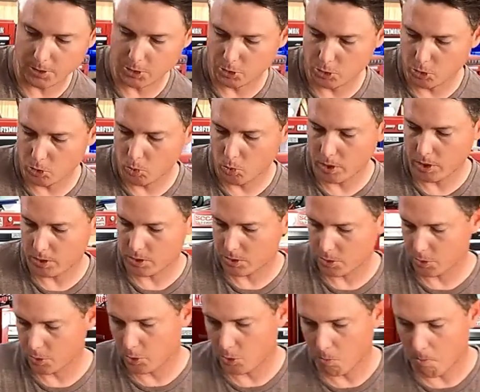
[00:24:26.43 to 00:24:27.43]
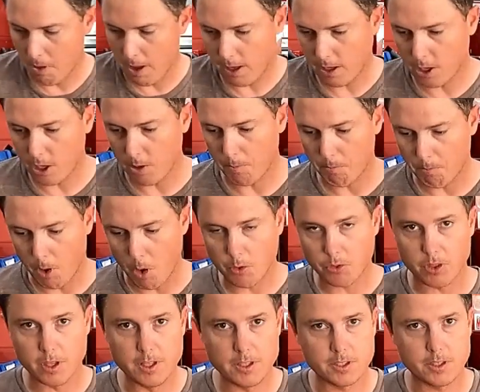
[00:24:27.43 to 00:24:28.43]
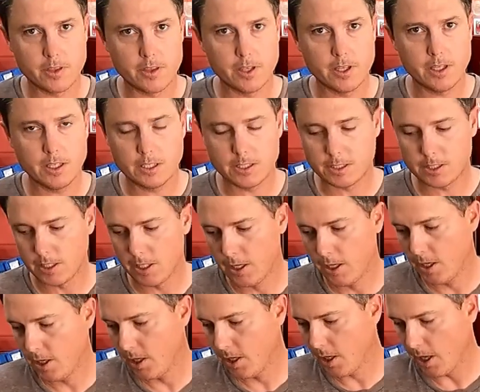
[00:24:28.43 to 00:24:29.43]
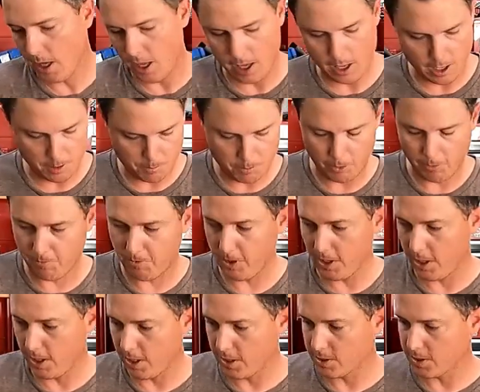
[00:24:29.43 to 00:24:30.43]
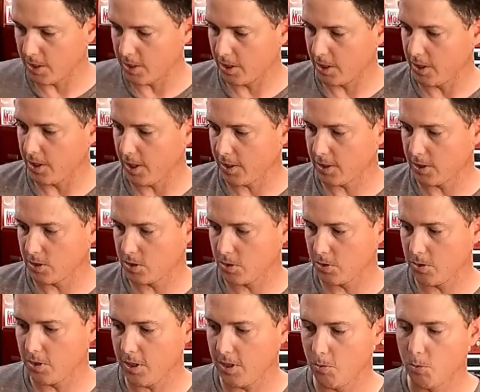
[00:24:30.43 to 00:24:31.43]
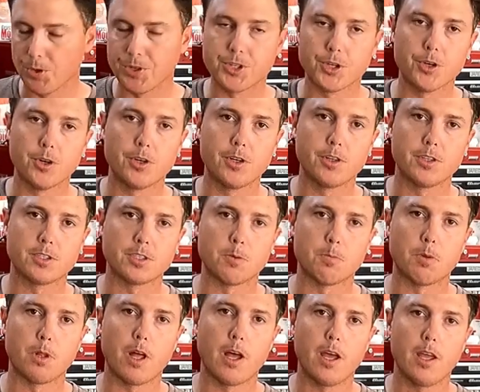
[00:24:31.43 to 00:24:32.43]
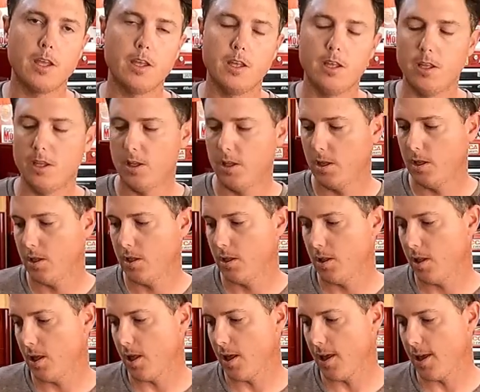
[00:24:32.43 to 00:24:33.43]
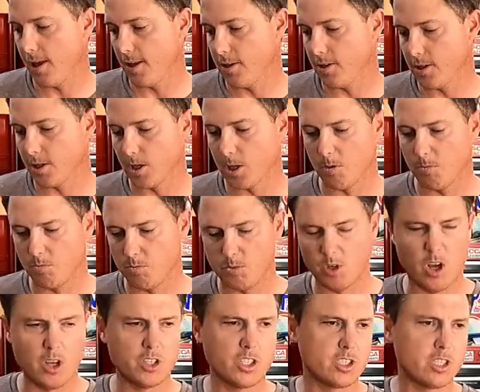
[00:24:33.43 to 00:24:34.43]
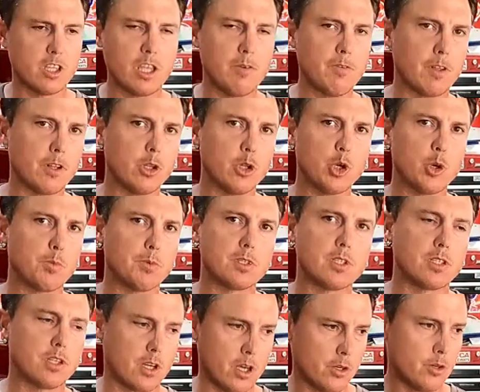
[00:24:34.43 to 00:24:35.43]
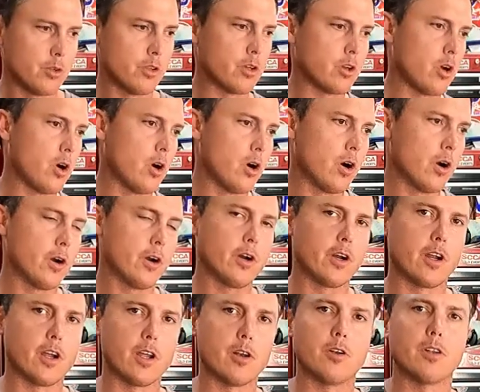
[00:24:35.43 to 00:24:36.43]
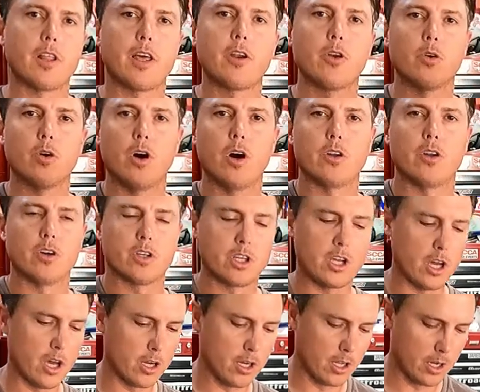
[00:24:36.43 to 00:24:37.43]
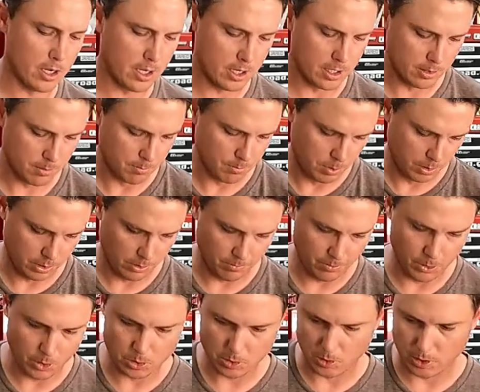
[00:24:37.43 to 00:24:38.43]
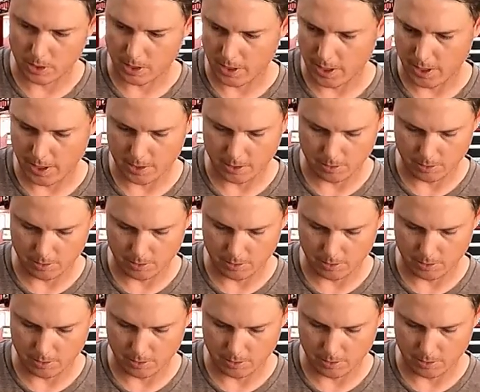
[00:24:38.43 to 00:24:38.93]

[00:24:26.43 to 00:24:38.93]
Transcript: want to make up both ends of this and put fittings and connect it to the return and the supply. And um, I'll just leave it looped under the car and later on I'll cut it and put the filter in line and,